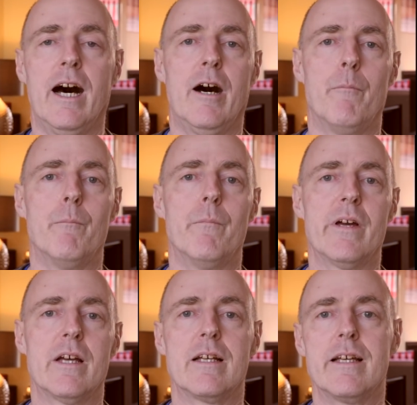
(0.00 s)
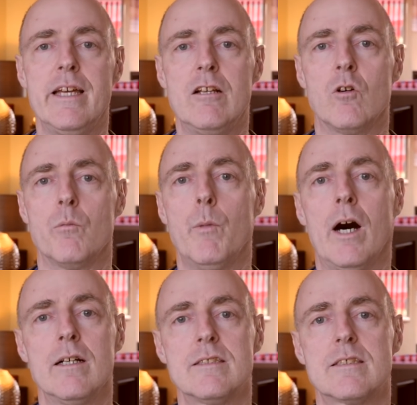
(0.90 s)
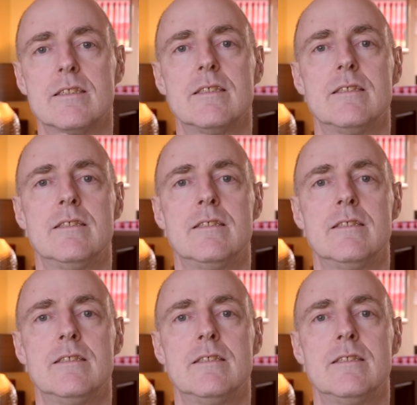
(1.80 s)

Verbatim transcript: um, Elon Musk